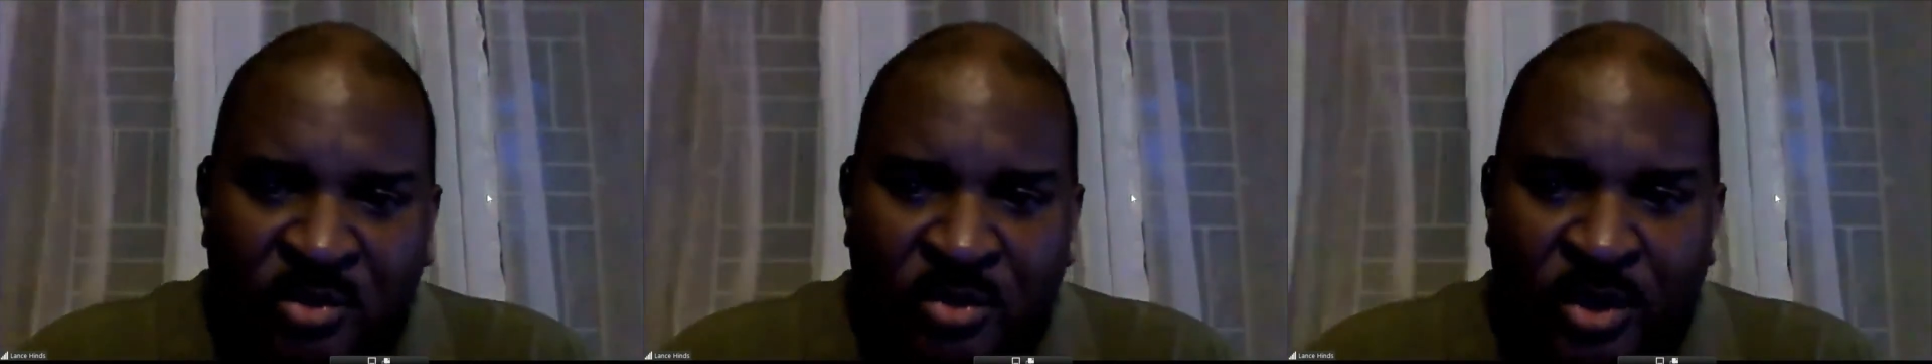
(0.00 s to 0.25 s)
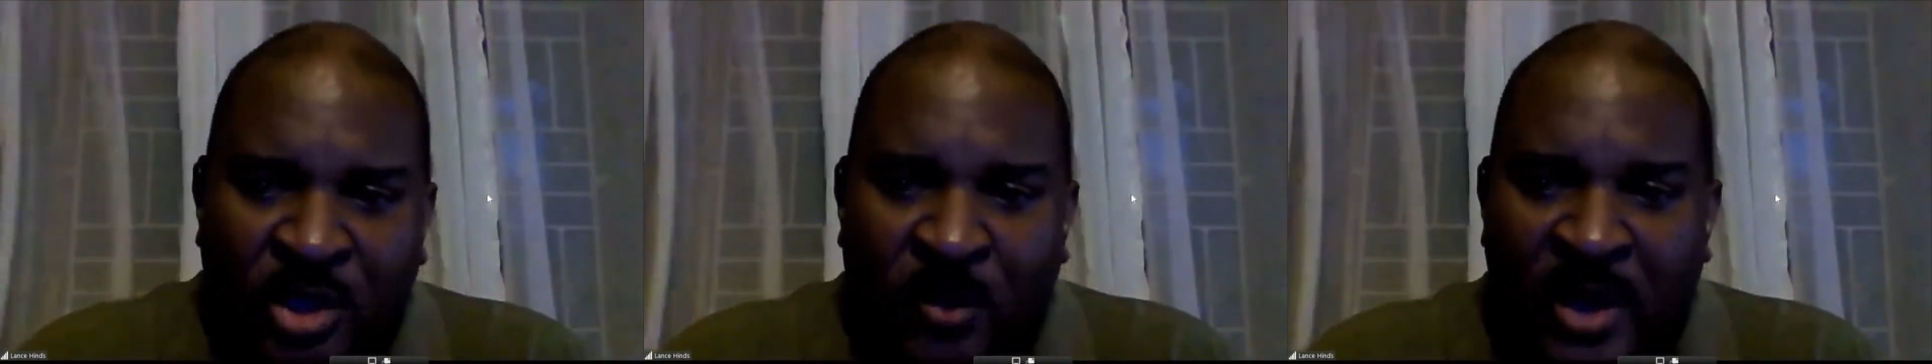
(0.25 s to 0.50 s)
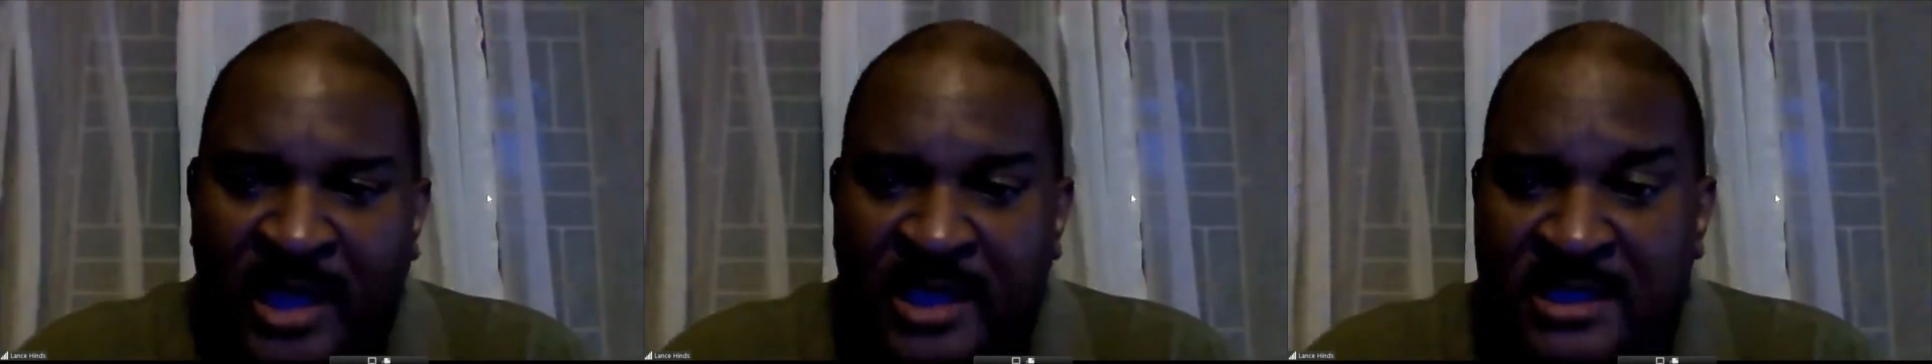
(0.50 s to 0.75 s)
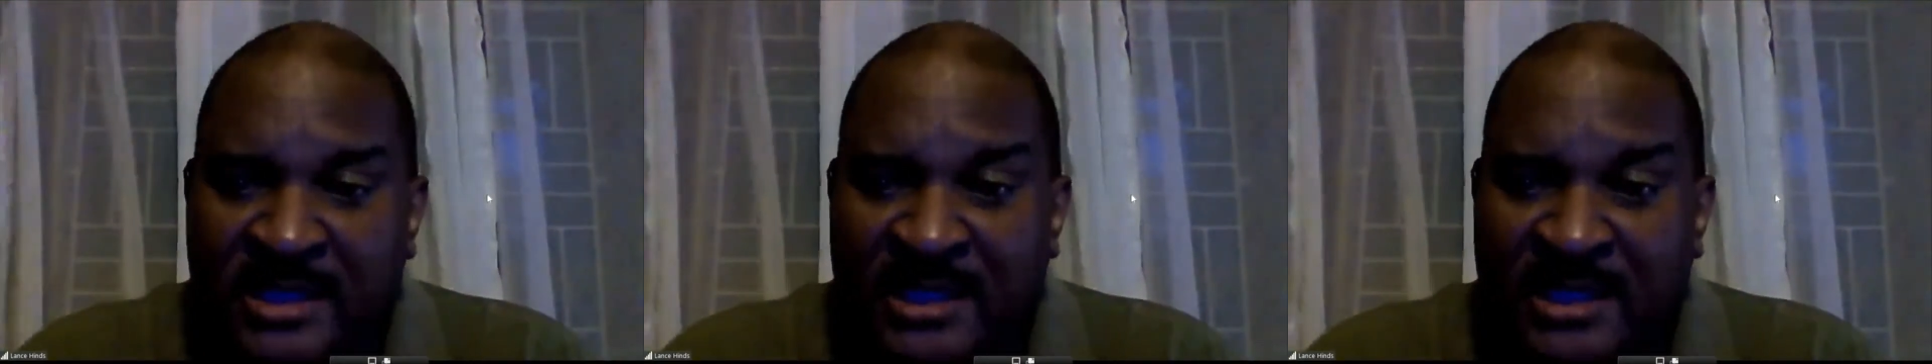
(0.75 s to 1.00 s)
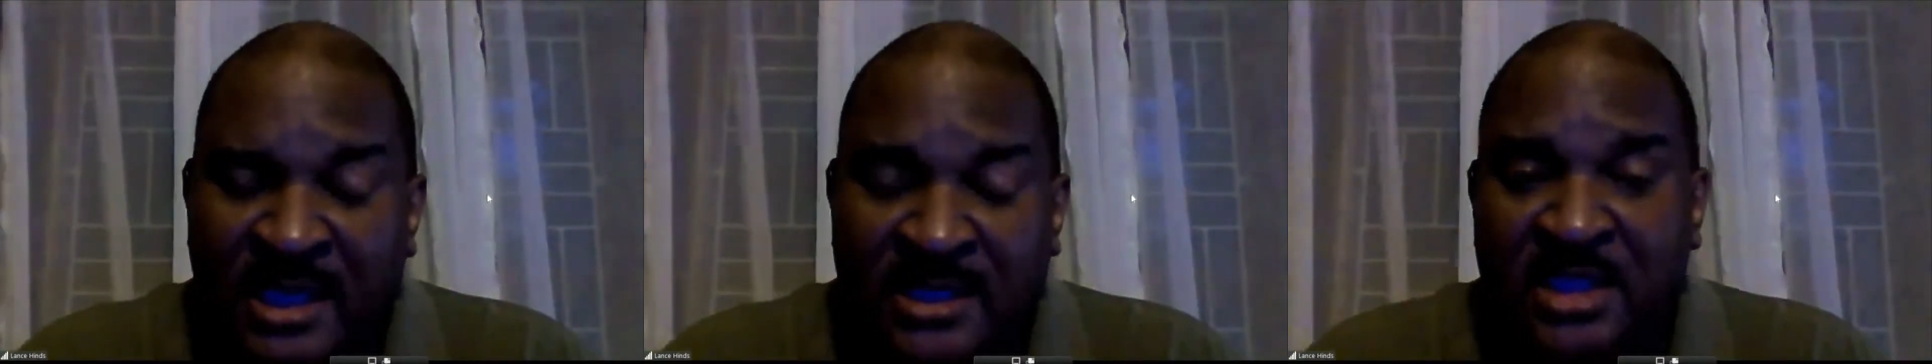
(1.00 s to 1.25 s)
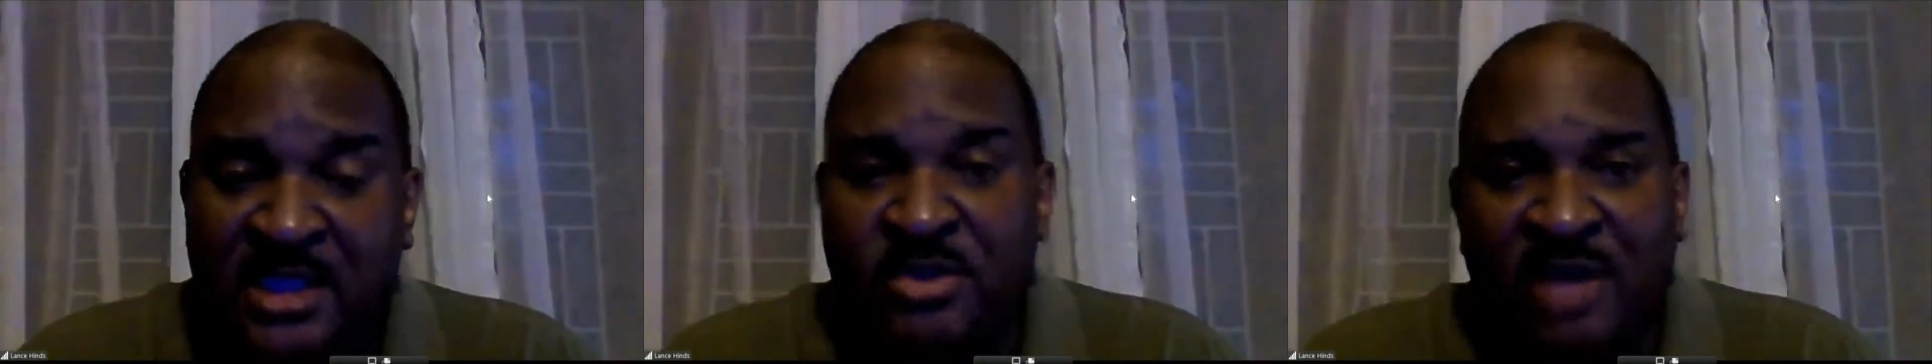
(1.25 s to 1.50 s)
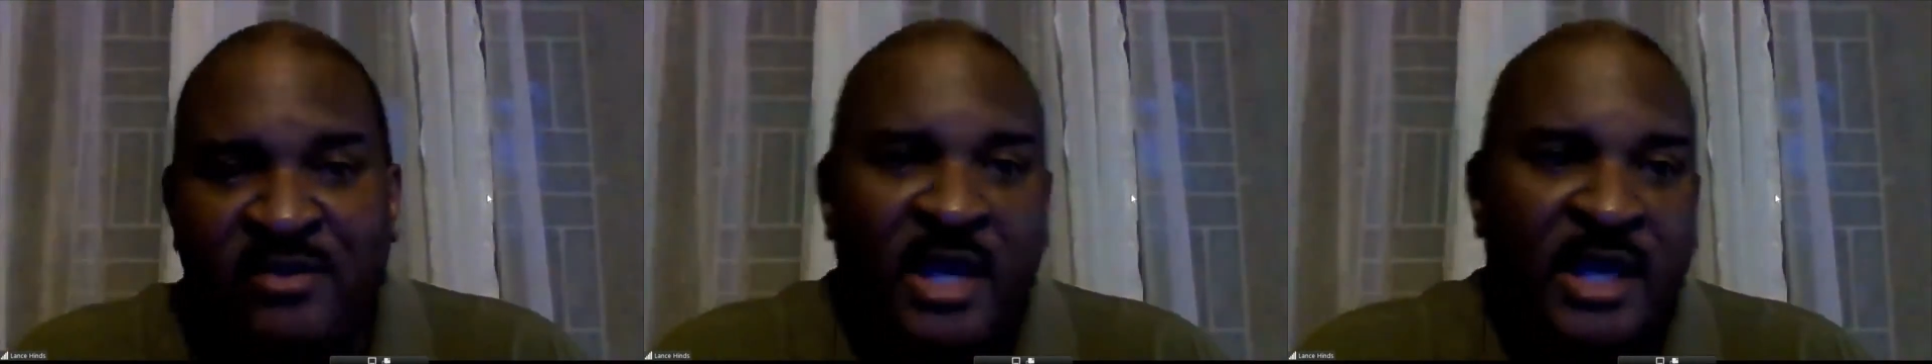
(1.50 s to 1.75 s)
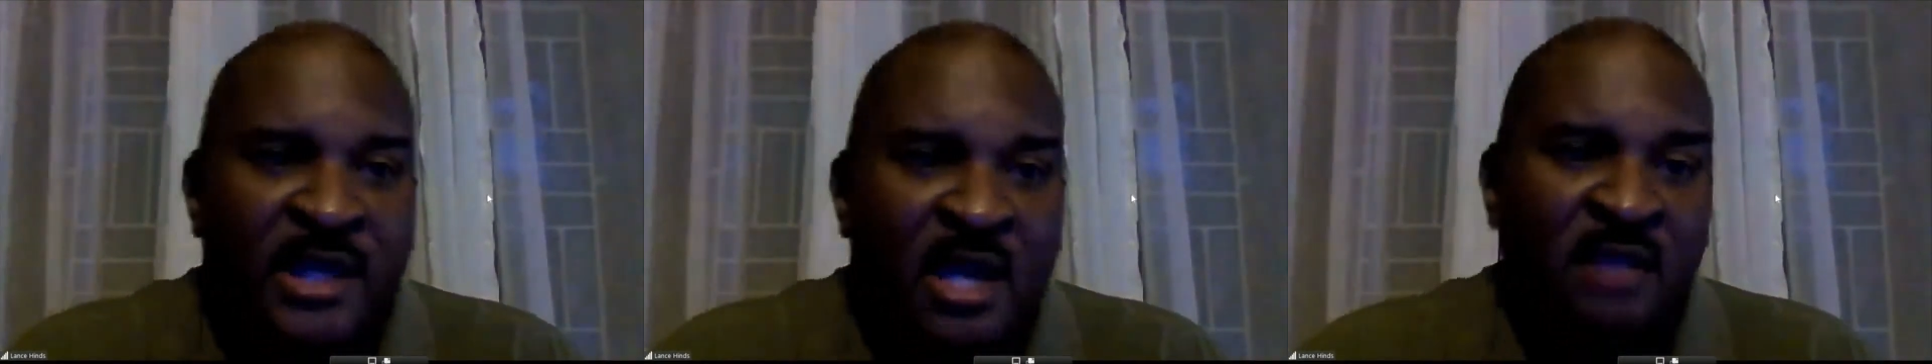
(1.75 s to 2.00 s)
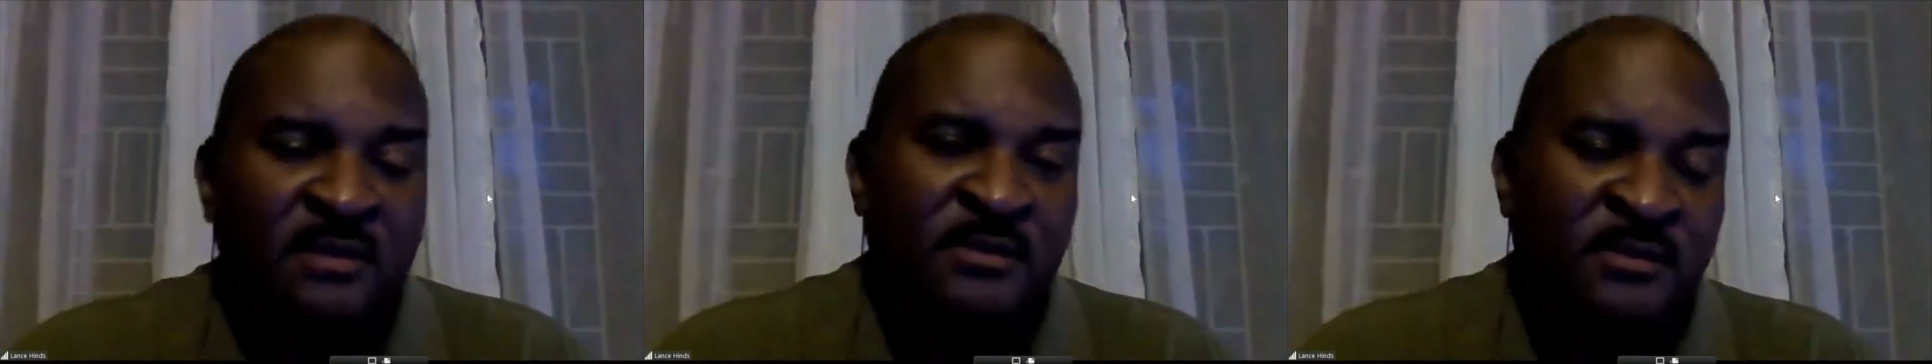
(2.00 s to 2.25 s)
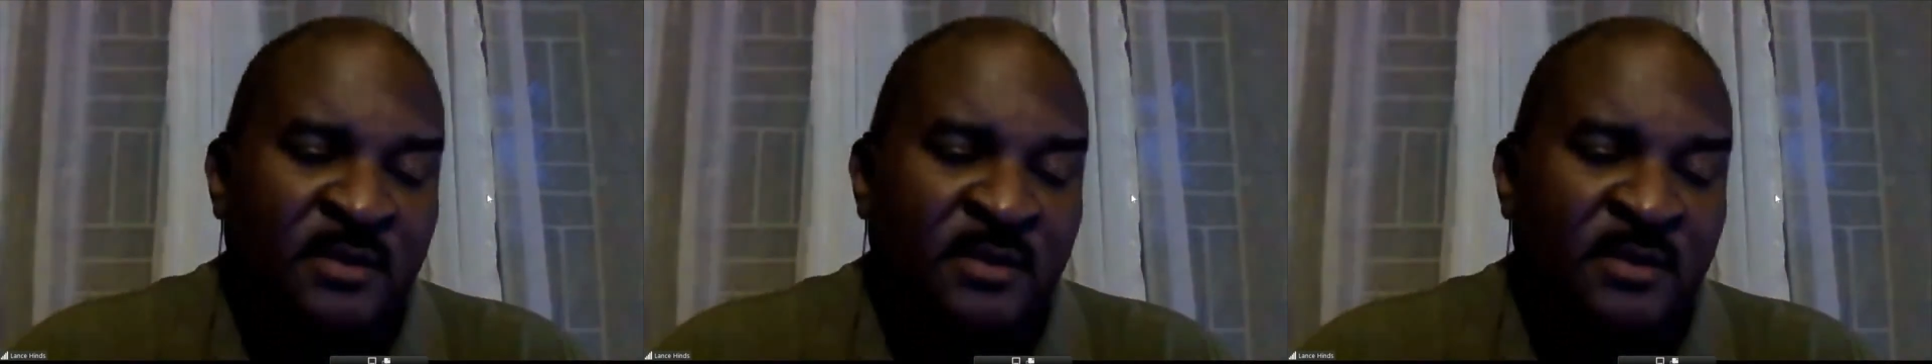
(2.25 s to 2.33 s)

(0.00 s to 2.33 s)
requires that, in essence, you have your head on.